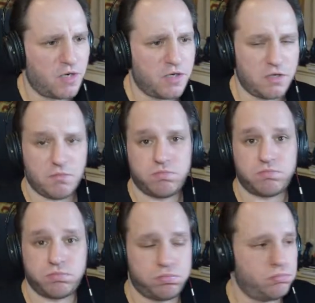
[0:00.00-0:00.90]
I
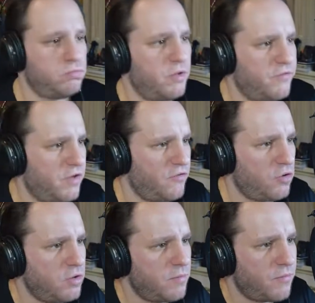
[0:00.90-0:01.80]
have never
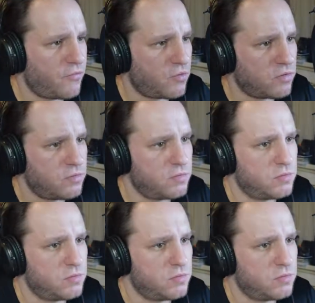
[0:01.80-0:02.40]
heard that before.